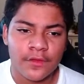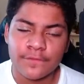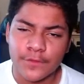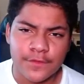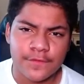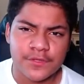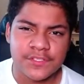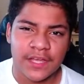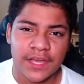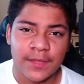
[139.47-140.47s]
for the first
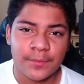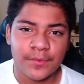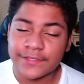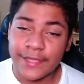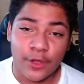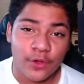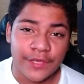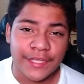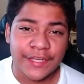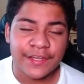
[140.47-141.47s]
time, they all
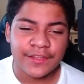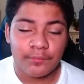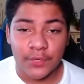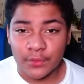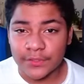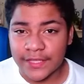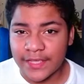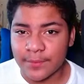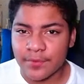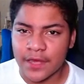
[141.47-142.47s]
hated it. But when they
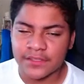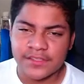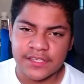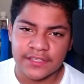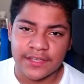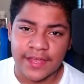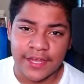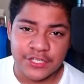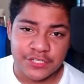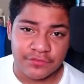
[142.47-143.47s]
kept practicing, they
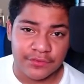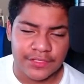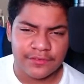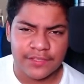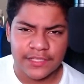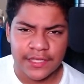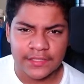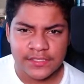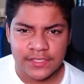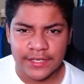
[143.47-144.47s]
actually really liked the
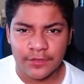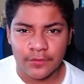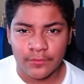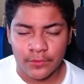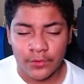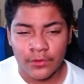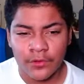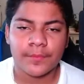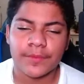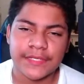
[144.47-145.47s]
setting overall.
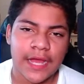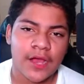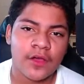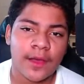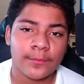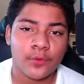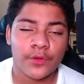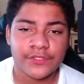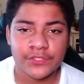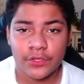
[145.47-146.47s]
But now, I'm
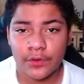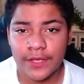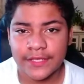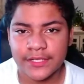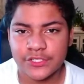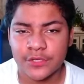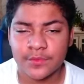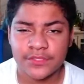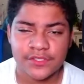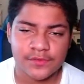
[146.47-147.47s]
going to go ahead and jump
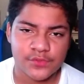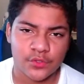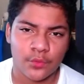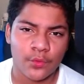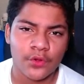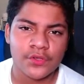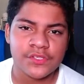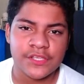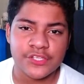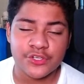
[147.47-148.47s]
into some Zone Wars
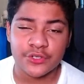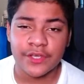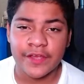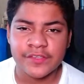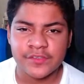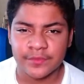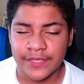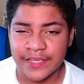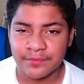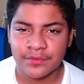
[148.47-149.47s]
and show you guys some
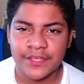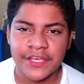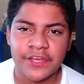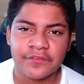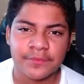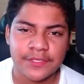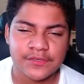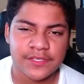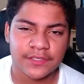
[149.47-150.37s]
gameplay of me using